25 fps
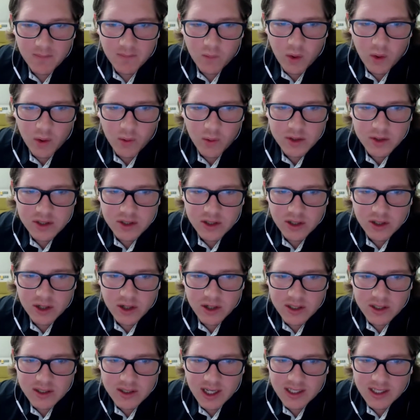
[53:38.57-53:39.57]
What was
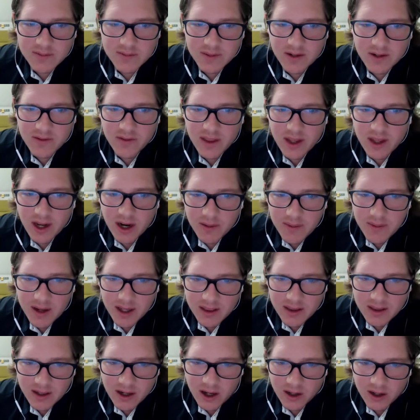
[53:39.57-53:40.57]
your assessment of their
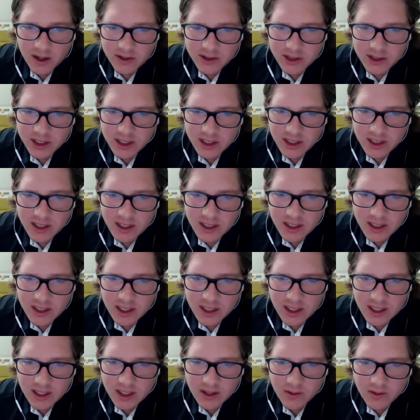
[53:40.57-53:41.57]
methodology,
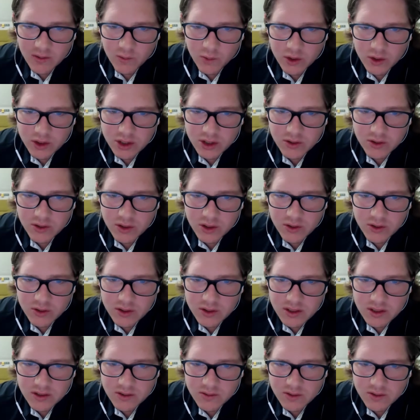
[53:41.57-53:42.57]
and would you use
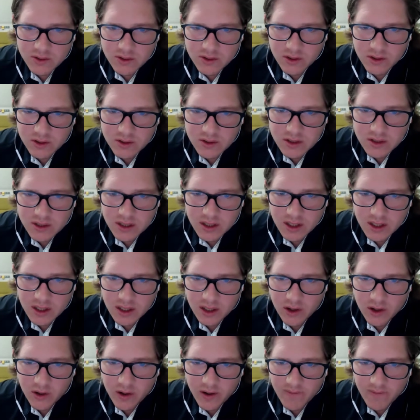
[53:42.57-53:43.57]
these results
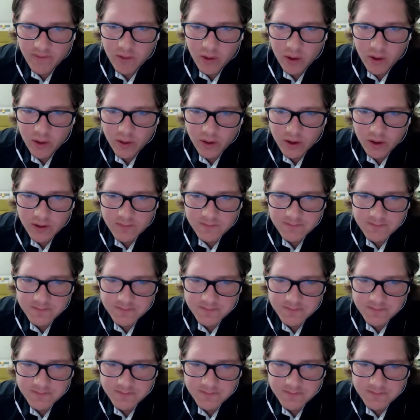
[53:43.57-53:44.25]
going forward?